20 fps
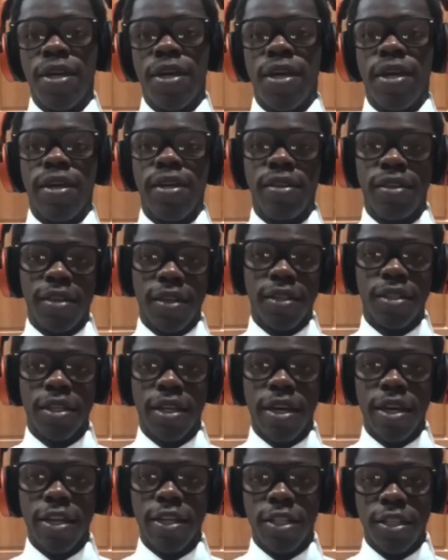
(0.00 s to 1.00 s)
In this
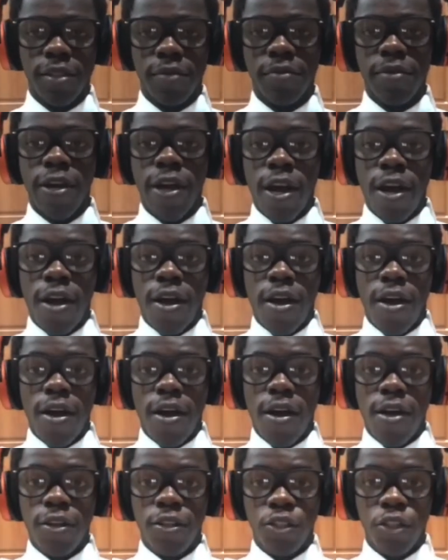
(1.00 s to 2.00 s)
case,
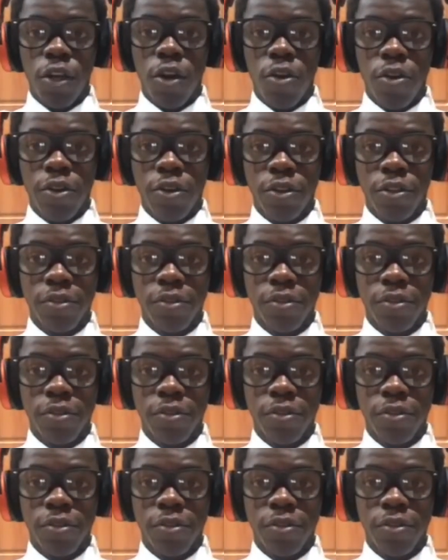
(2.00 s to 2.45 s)
a charter.